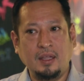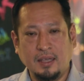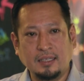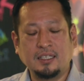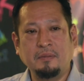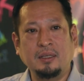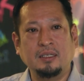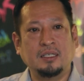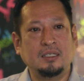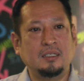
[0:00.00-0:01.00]
Yes, I've been.
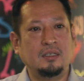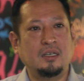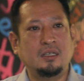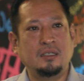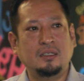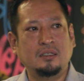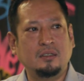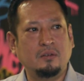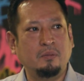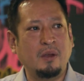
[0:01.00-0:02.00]

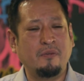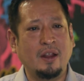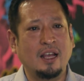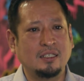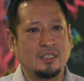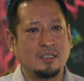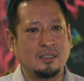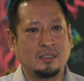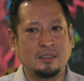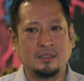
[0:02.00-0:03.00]
My friend has
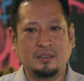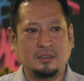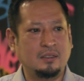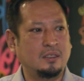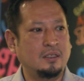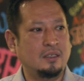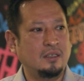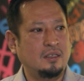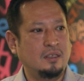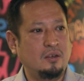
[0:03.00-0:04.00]
a
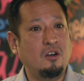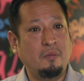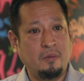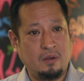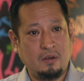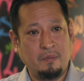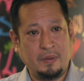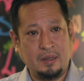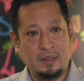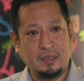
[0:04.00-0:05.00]

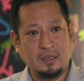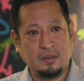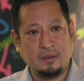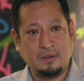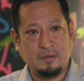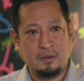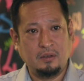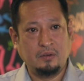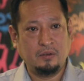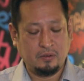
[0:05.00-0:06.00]
company
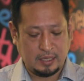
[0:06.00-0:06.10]
who